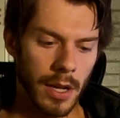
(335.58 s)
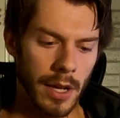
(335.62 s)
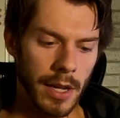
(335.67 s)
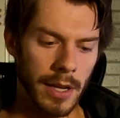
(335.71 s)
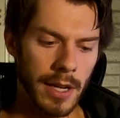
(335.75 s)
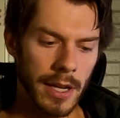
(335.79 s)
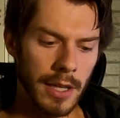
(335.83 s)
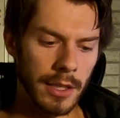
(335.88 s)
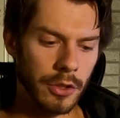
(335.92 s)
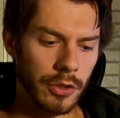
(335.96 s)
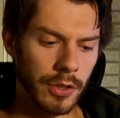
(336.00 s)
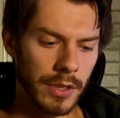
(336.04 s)

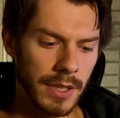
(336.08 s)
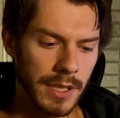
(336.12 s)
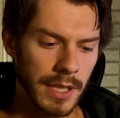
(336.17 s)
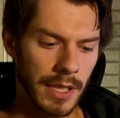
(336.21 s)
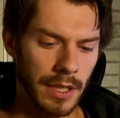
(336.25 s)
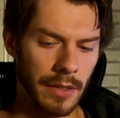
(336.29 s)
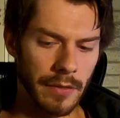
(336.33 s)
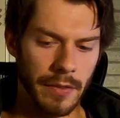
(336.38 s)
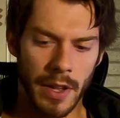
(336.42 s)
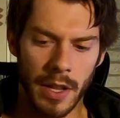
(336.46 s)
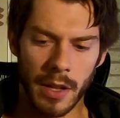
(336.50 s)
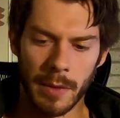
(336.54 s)
an interesting
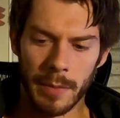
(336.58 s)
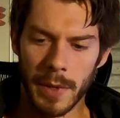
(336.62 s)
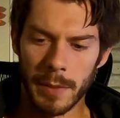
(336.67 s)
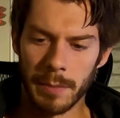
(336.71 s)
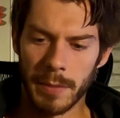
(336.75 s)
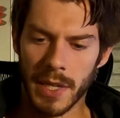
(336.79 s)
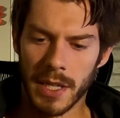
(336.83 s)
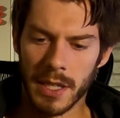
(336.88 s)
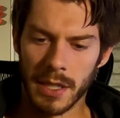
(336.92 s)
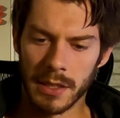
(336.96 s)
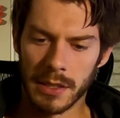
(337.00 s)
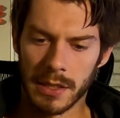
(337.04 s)
development
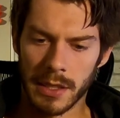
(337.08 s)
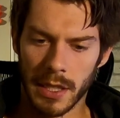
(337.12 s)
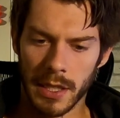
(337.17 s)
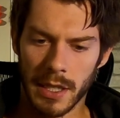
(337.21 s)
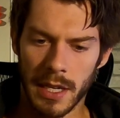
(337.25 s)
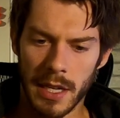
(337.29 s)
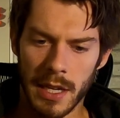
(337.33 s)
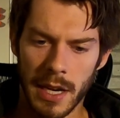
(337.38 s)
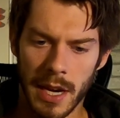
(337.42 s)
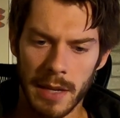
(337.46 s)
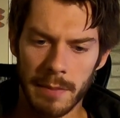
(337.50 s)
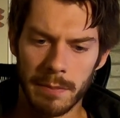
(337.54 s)
because,
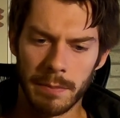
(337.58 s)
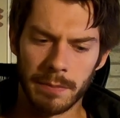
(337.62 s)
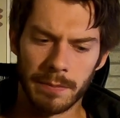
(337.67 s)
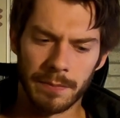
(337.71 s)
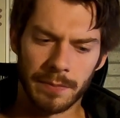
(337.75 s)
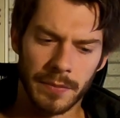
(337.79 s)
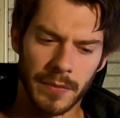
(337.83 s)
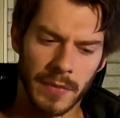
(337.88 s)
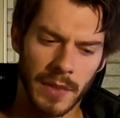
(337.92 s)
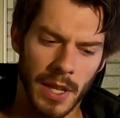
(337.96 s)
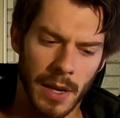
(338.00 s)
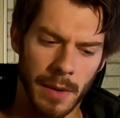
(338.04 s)
again,
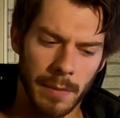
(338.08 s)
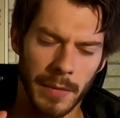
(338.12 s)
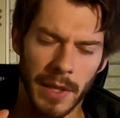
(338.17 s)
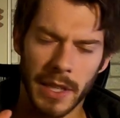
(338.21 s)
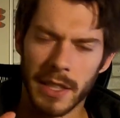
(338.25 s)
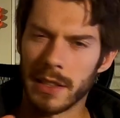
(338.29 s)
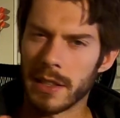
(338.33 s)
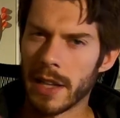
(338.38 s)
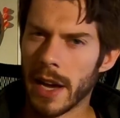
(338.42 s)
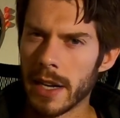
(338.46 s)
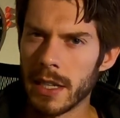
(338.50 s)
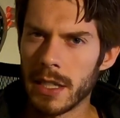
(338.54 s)
I'm
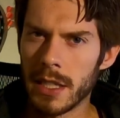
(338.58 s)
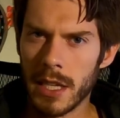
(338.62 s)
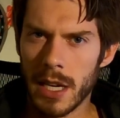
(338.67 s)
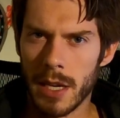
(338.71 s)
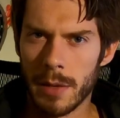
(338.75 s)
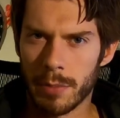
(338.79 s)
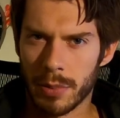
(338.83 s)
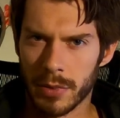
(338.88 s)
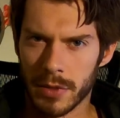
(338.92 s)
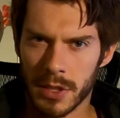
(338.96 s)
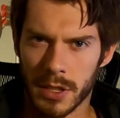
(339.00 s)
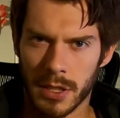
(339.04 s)
like
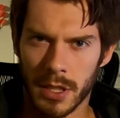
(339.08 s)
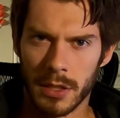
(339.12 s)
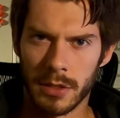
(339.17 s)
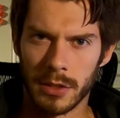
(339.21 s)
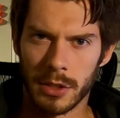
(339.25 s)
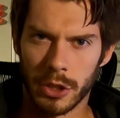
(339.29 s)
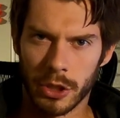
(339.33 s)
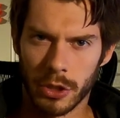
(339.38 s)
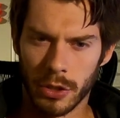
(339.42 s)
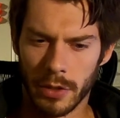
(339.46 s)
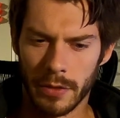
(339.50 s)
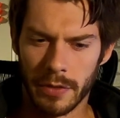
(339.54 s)
98%
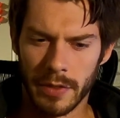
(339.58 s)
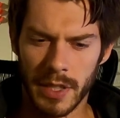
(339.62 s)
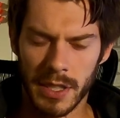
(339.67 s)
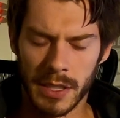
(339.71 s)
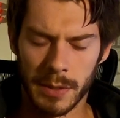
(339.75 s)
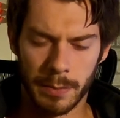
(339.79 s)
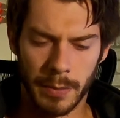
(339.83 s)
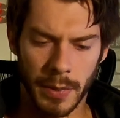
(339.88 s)
sure of this,